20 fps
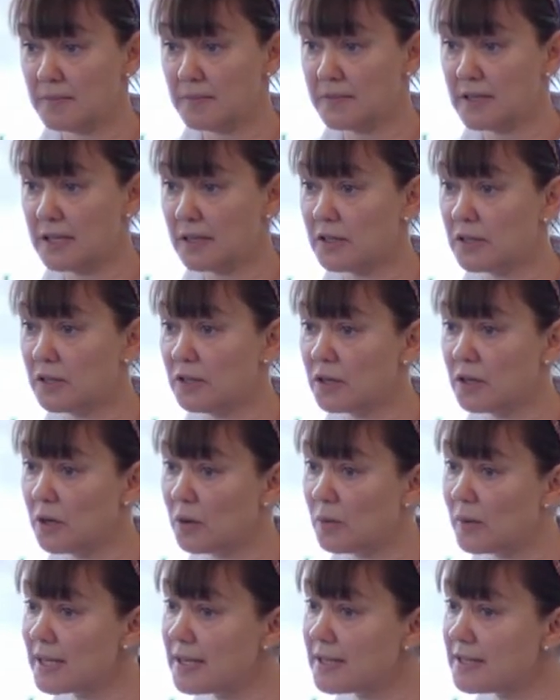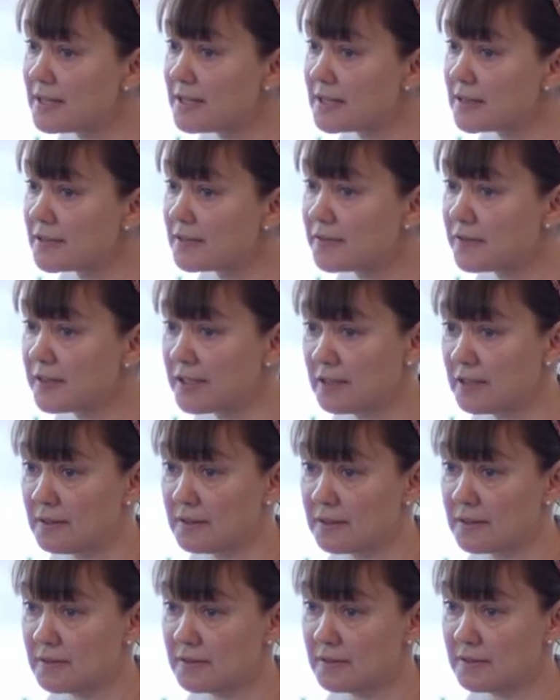that could go into the
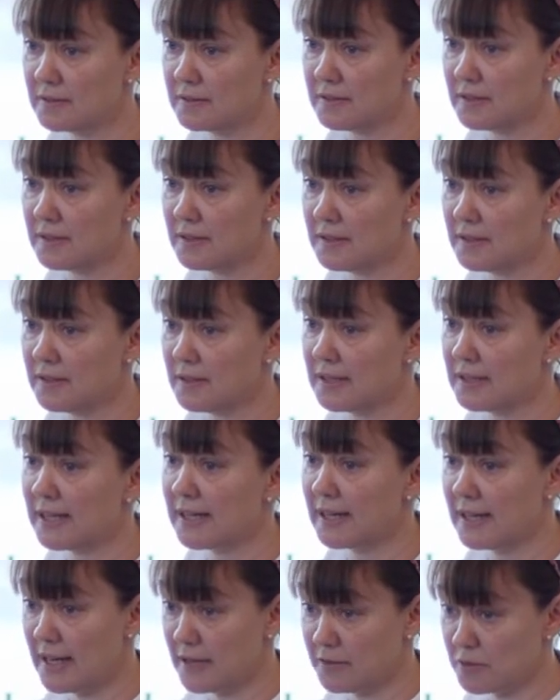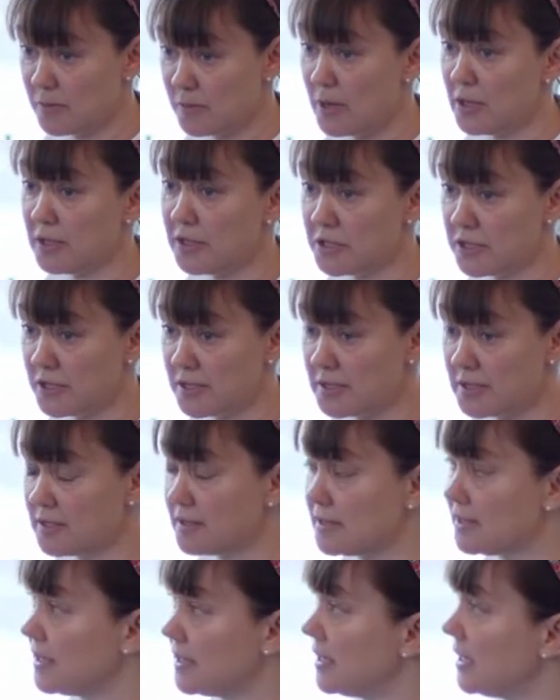field, like an
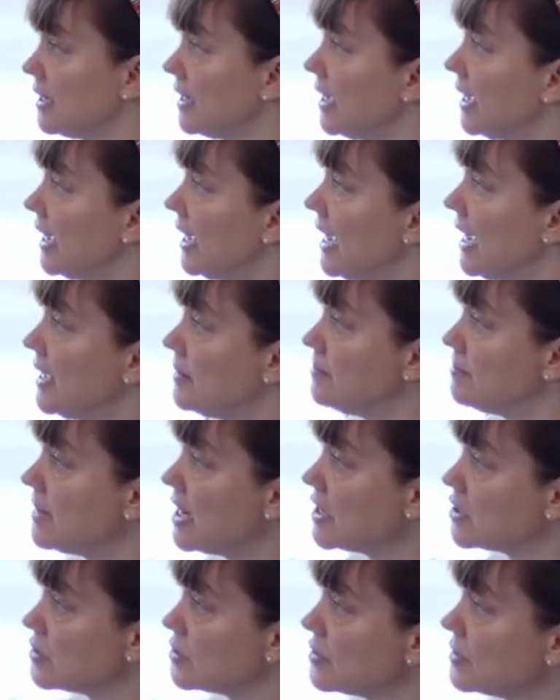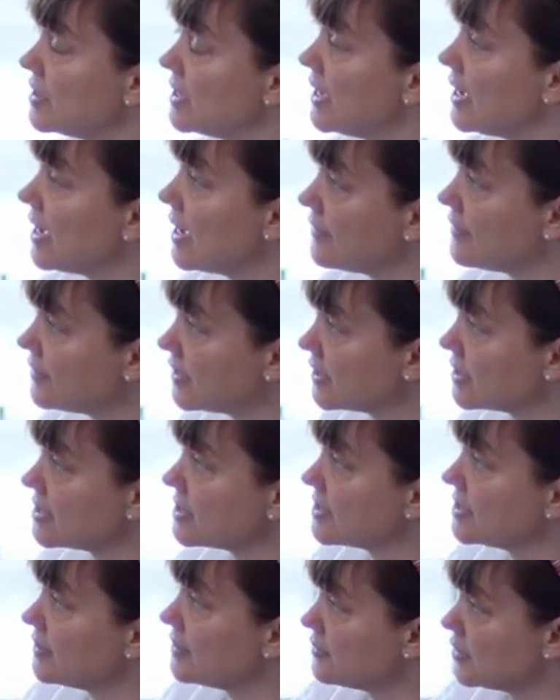anthropologist, and measure the
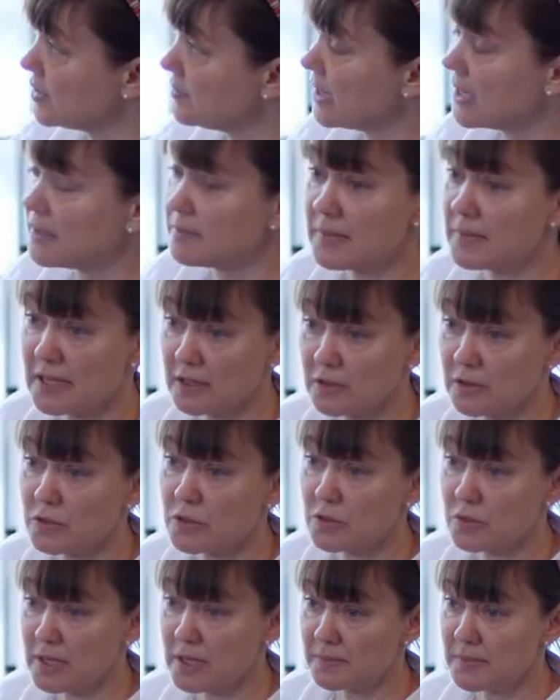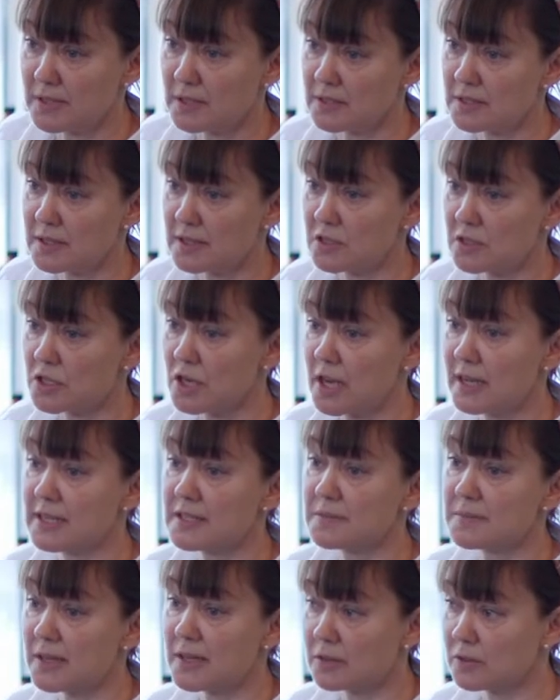efficacy of Tibetan medical treatments and
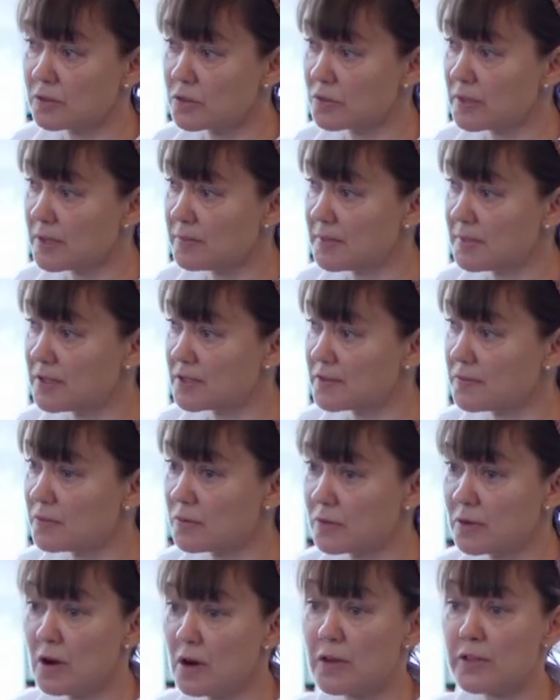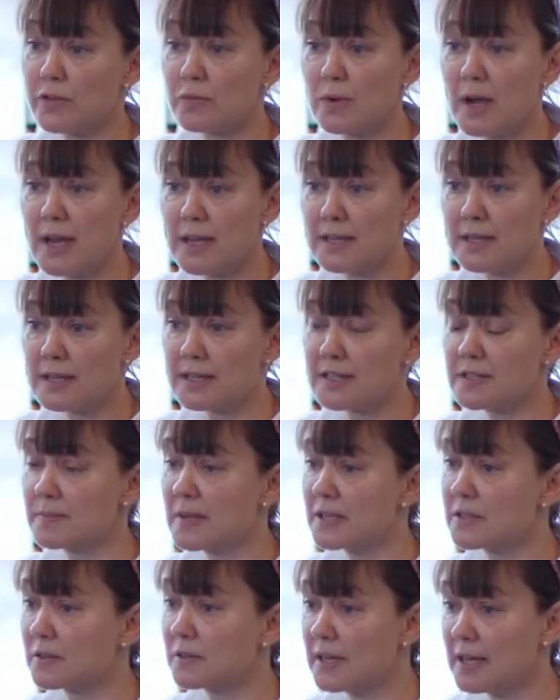Chinese medical treatments for arthritis,
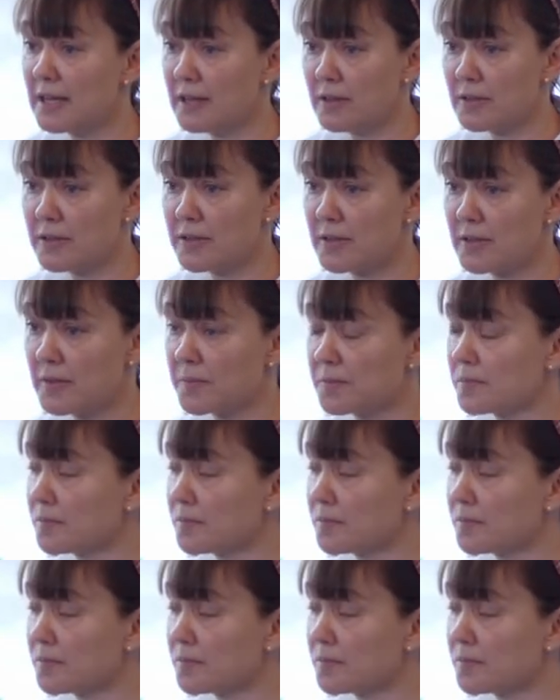mental health.